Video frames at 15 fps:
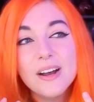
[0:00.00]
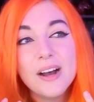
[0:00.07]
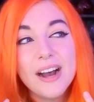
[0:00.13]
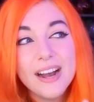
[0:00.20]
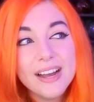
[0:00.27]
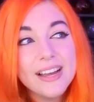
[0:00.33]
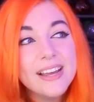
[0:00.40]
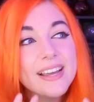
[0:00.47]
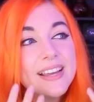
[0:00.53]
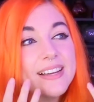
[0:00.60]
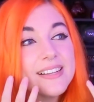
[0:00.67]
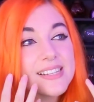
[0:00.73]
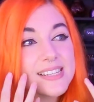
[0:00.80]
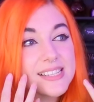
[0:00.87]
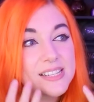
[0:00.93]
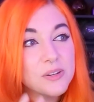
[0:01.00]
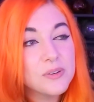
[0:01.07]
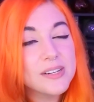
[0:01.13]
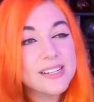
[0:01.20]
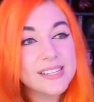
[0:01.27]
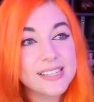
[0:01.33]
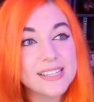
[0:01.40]
I
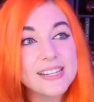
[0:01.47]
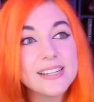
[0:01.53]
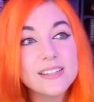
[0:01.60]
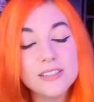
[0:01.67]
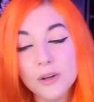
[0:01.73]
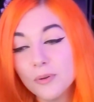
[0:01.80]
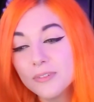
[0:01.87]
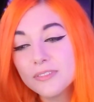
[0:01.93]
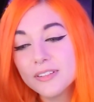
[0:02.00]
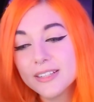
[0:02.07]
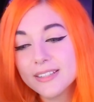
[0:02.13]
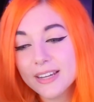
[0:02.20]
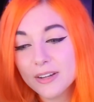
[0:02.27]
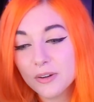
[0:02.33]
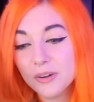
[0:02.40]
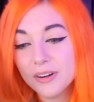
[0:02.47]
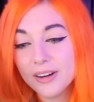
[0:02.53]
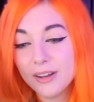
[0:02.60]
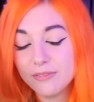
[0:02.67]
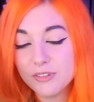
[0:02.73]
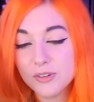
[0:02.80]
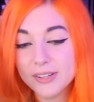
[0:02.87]
seriously don't think they could
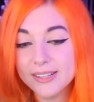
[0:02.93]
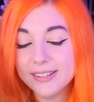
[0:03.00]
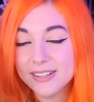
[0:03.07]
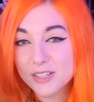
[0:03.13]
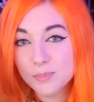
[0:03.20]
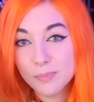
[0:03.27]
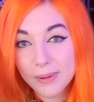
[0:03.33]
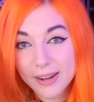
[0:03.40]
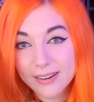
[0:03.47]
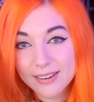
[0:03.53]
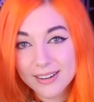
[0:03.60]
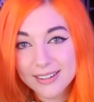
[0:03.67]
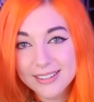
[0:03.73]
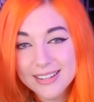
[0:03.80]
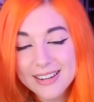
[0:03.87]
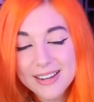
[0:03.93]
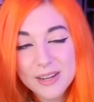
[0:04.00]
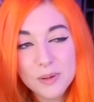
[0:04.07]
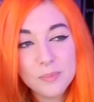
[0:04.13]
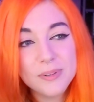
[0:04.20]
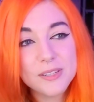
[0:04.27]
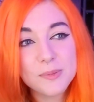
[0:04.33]
have treated us better,
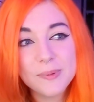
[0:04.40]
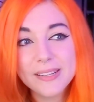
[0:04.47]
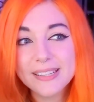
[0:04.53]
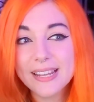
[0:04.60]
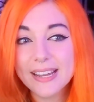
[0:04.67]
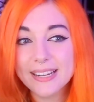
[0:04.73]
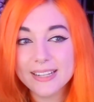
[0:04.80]
between